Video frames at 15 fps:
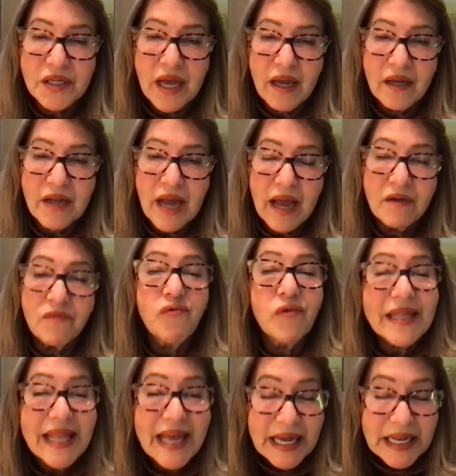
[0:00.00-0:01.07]
and
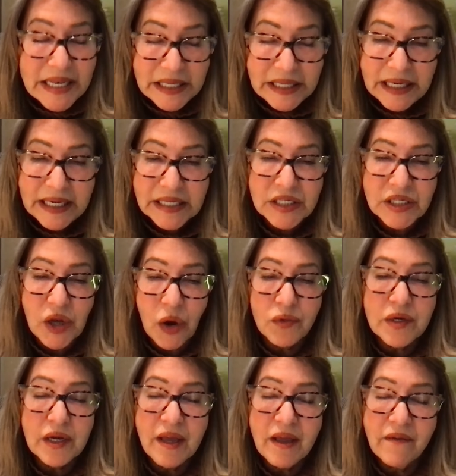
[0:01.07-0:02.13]
relentless.
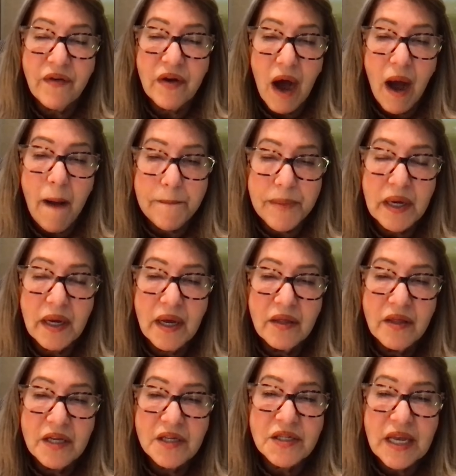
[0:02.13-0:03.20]
Don't give up.
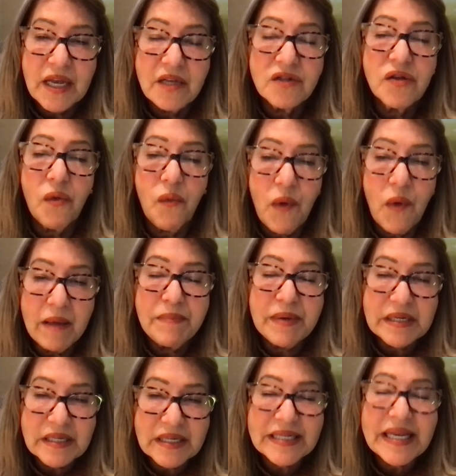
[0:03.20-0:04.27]
This is the way
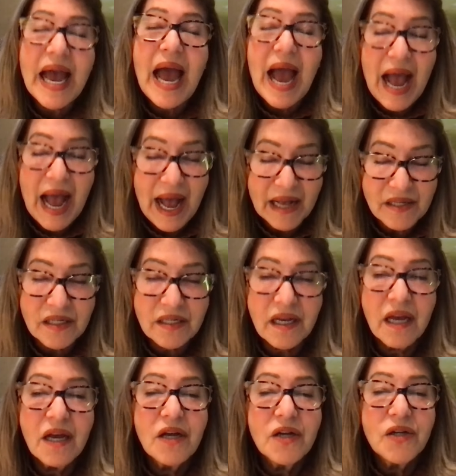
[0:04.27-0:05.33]
business has
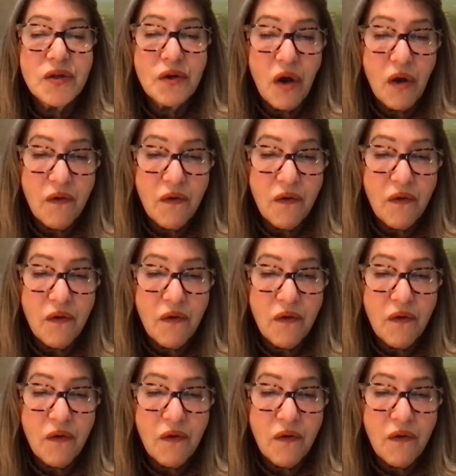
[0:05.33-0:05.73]
to go